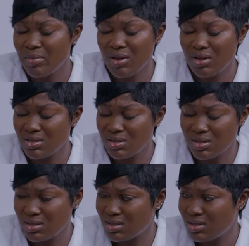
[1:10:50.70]
I'm not.
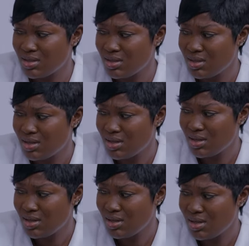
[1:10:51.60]

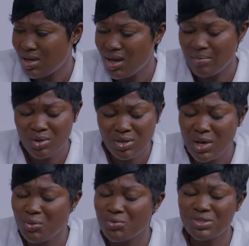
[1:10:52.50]

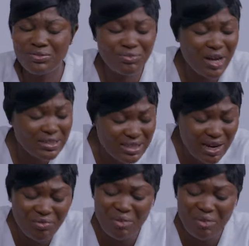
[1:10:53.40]
I would rather